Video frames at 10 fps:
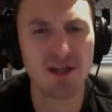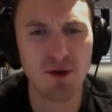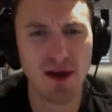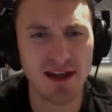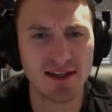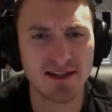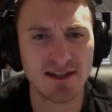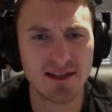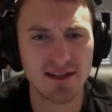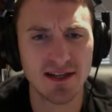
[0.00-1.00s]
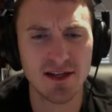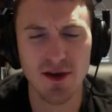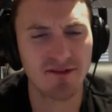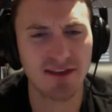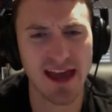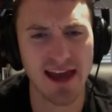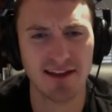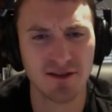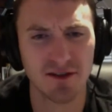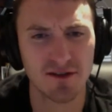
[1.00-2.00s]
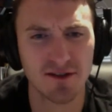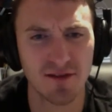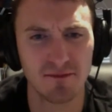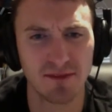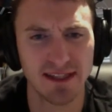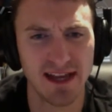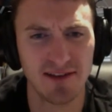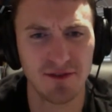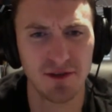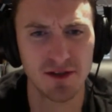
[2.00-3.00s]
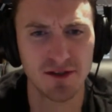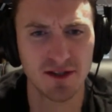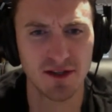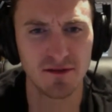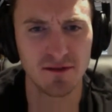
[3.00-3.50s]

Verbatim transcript: you ha- didn't you have cancer or something like that a few years ago?